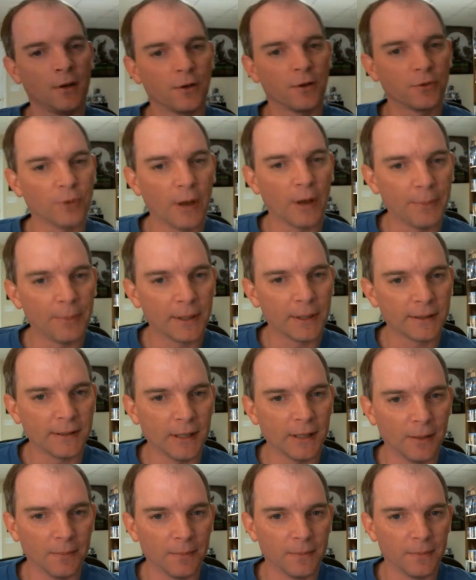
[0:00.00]
So I picked
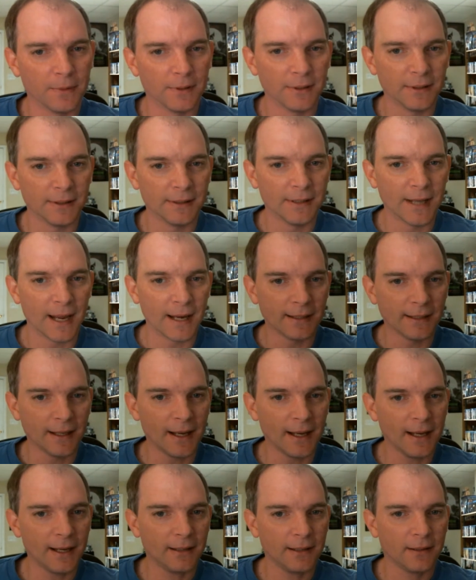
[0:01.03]
up Date
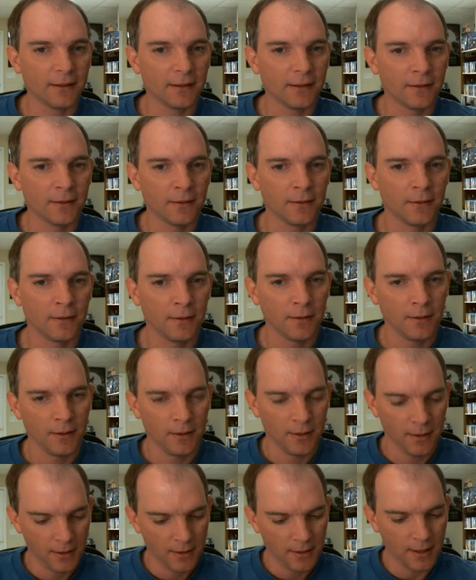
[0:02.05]
Night
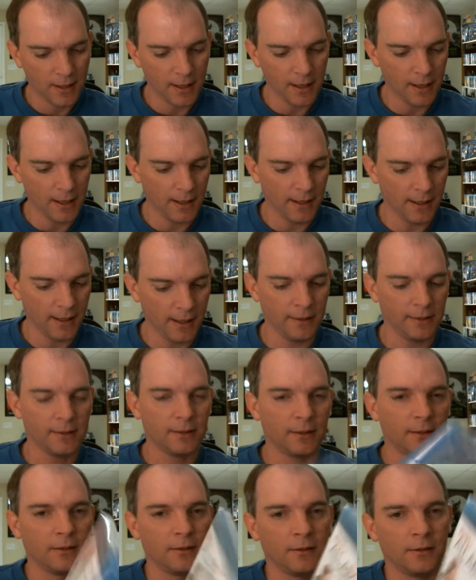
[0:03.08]

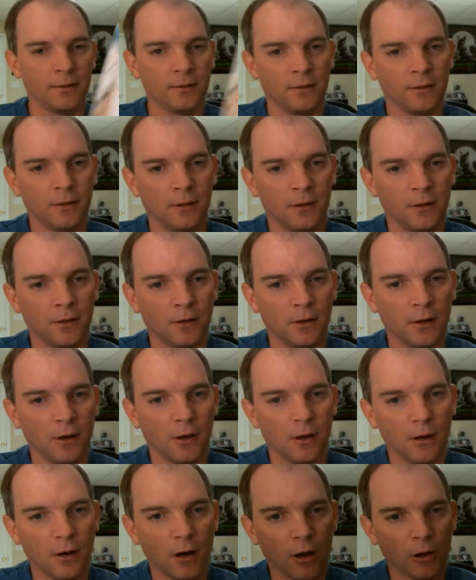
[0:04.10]
and
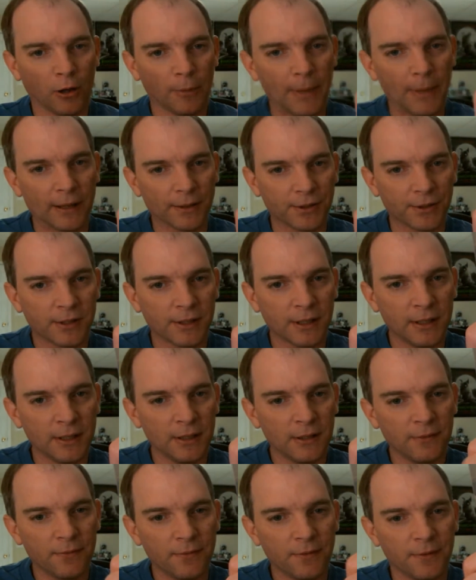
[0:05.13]
All About
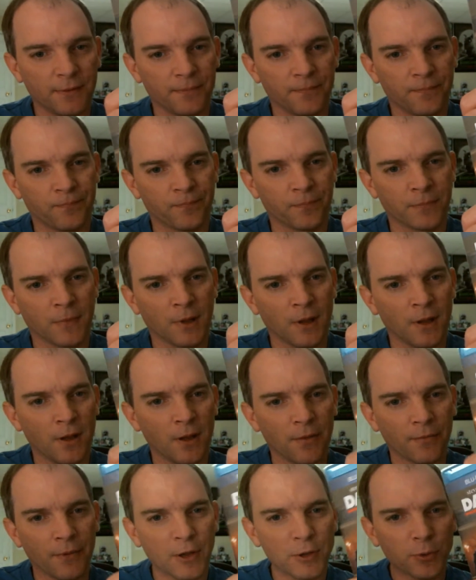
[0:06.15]
Steve.
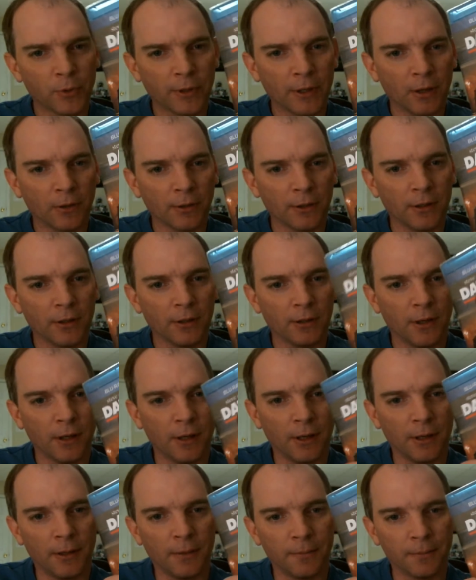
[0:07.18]
These were the only
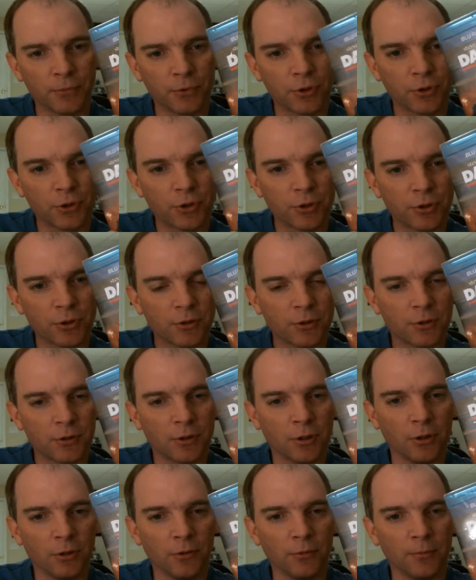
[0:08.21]
um,
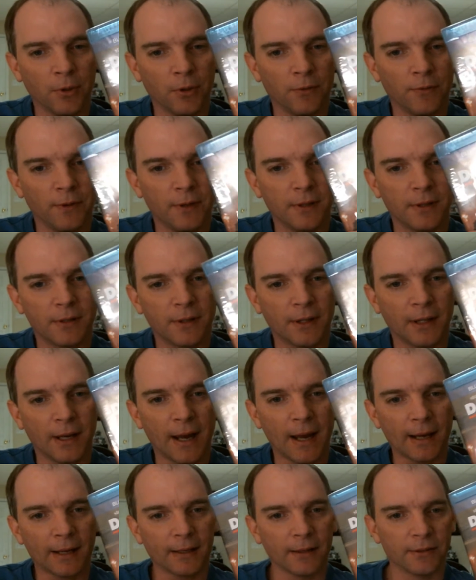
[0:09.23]
two movies that
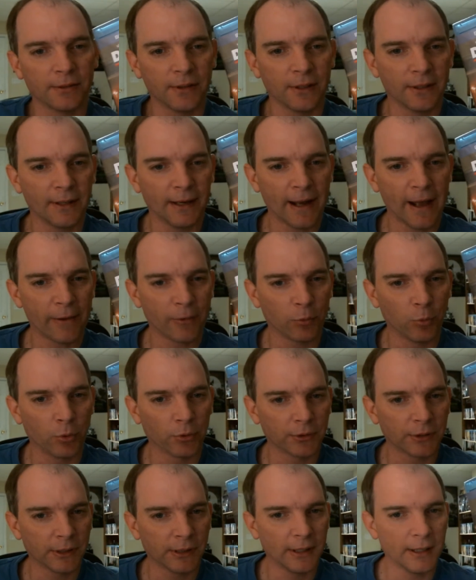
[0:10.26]
I could see that I would
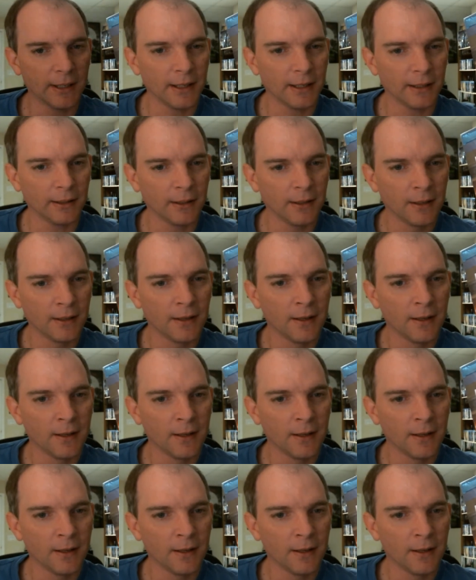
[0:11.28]
want to get.